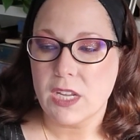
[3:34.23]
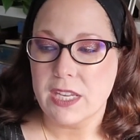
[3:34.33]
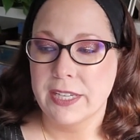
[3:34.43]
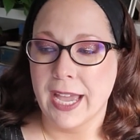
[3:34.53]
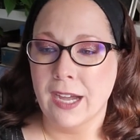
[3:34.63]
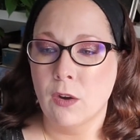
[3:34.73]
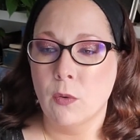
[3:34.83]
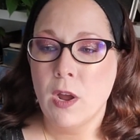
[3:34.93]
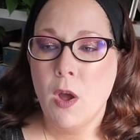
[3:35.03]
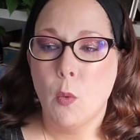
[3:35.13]

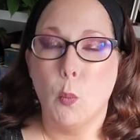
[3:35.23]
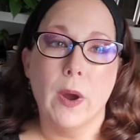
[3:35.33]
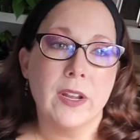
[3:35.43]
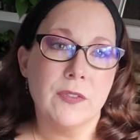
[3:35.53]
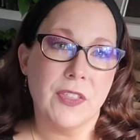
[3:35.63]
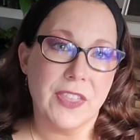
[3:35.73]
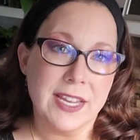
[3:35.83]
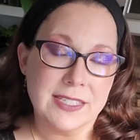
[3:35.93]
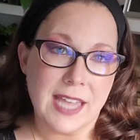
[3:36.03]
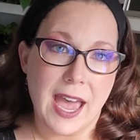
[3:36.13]
Now, one of the
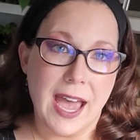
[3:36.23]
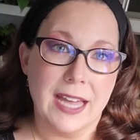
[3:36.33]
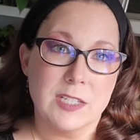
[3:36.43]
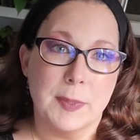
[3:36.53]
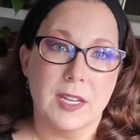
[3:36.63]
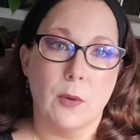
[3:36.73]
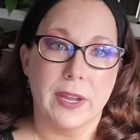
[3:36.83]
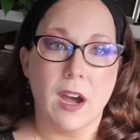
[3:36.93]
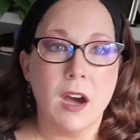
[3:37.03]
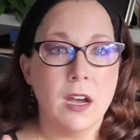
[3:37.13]
things that has been
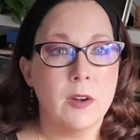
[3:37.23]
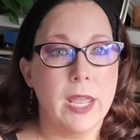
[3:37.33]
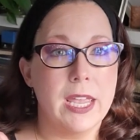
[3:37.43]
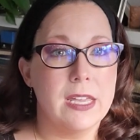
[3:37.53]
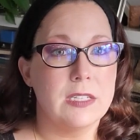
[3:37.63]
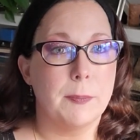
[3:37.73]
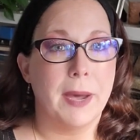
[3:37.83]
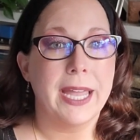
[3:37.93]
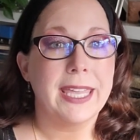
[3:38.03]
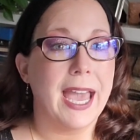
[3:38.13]
going on is
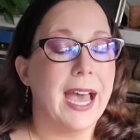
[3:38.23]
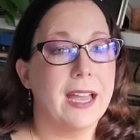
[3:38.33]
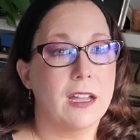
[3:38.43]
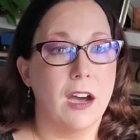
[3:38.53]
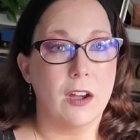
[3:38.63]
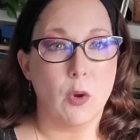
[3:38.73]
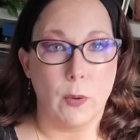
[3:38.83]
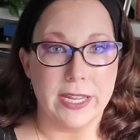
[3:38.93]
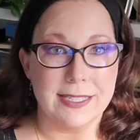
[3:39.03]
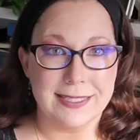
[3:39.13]
my cat got
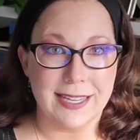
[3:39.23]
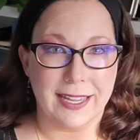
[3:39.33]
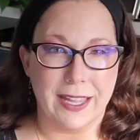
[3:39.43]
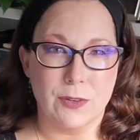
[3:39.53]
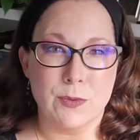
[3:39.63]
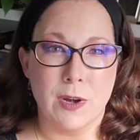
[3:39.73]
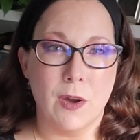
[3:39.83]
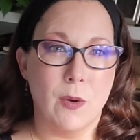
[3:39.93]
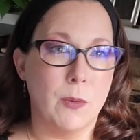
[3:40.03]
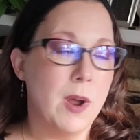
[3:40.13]
quite sick. I don't
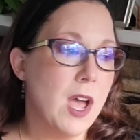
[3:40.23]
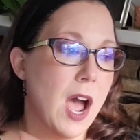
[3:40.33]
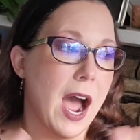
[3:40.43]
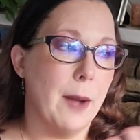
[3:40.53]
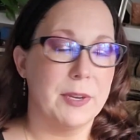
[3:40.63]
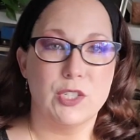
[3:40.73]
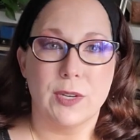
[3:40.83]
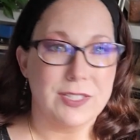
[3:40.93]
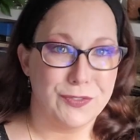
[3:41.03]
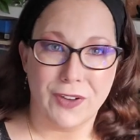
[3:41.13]
know how much you
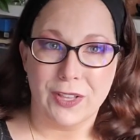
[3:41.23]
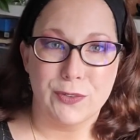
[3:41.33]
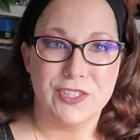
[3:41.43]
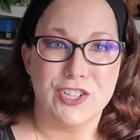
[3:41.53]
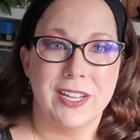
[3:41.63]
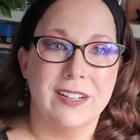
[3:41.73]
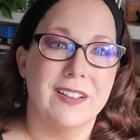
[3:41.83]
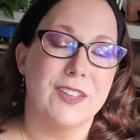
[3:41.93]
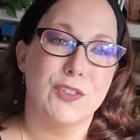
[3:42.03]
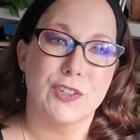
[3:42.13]
guys have followed the channel.
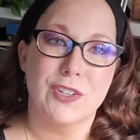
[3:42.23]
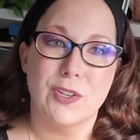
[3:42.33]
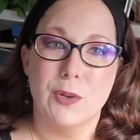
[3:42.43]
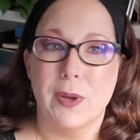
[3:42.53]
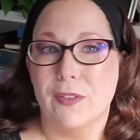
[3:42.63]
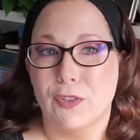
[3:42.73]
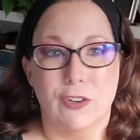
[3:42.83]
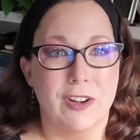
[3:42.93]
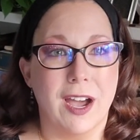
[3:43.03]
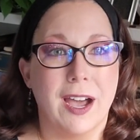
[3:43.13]
If you're new, if
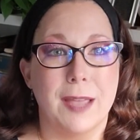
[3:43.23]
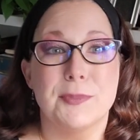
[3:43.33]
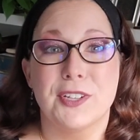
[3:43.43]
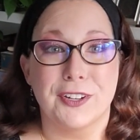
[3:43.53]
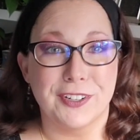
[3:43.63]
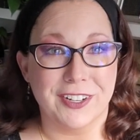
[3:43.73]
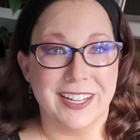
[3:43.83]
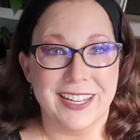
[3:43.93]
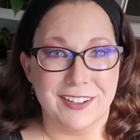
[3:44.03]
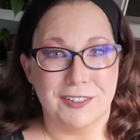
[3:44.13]
you're not, I'm sorry you're going
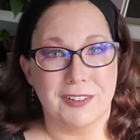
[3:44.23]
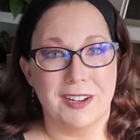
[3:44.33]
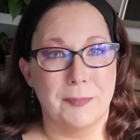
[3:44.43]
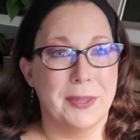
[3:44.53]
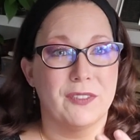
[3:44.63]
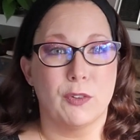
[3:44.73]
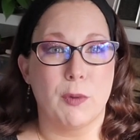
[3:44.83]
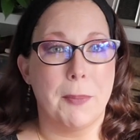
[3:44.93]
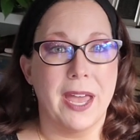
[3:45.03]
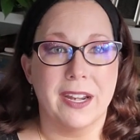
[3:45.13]
to hear a bit of a
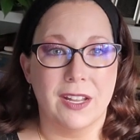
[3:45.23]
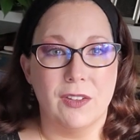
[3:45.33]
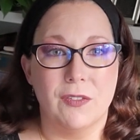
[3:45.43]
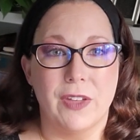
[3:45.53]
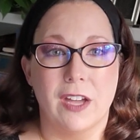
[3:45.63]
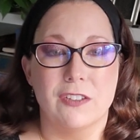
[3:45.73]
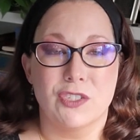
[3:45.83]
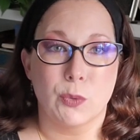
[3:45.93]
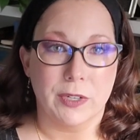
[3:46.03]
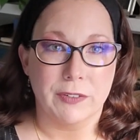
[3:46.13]
repetitive uh,
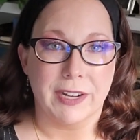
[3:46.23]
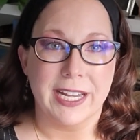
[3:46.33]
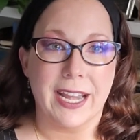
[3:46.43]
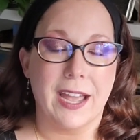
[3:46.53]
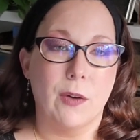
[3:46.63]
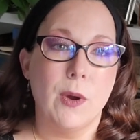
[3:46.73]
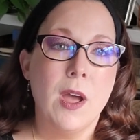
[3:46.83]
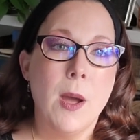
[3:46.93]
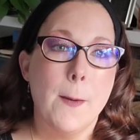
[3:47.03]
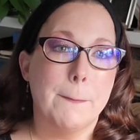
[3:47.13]
story right now
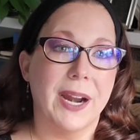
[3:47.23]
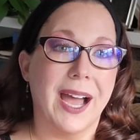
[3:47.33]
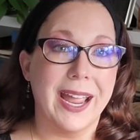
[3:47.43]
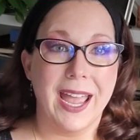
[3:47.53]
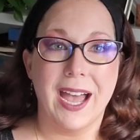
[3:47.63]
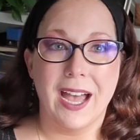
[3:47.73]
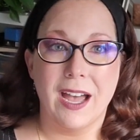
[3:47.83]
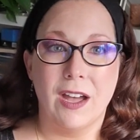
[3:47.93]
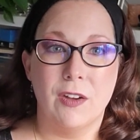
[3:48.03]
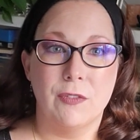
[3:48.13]
but I
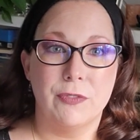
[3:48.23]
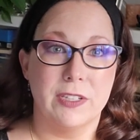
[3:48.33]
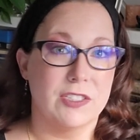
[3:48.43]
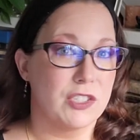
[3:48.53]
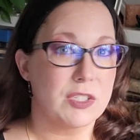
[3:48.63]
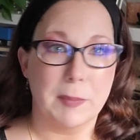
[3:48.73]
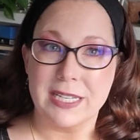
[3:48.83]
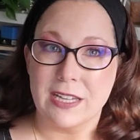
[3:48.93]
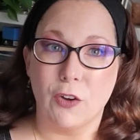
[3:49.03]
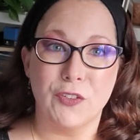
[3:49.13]
have, it's just
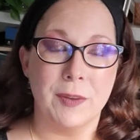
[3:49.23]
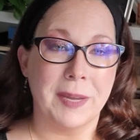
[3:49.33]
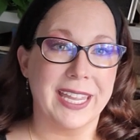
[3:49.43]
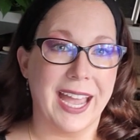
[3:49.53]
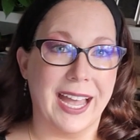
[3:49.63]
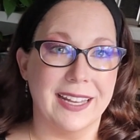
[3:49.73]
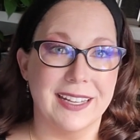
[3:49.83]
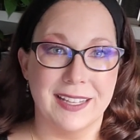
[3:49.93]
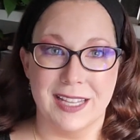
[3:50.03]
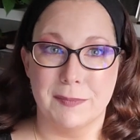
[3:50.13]
myself and my cat
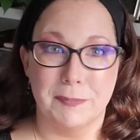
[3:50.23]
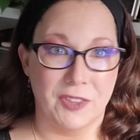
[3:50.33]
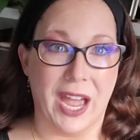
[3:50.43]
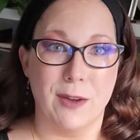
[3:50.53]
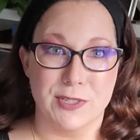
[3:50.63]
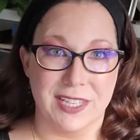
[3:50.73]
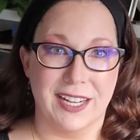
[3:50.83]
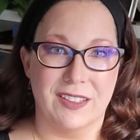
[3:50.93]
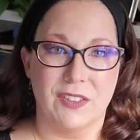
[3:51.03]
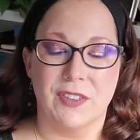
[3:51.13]
in the house that
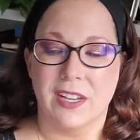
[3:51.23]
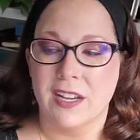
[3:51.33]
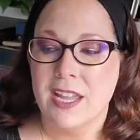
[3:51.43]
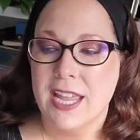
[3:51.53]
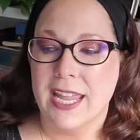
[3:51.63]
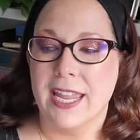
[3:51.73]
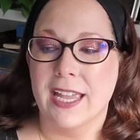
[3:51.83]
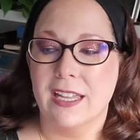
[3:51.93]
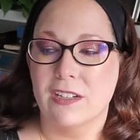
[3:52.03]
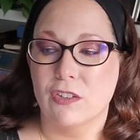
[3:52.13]
I live in.
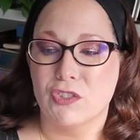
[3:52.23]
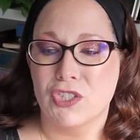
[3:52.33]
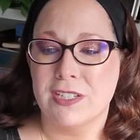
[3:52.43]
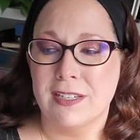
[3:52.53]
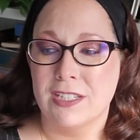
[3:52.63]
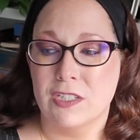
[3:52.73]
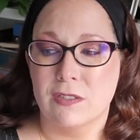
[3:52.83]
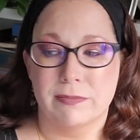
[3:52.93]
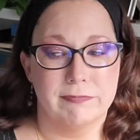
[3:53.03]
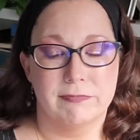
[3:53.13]
And she is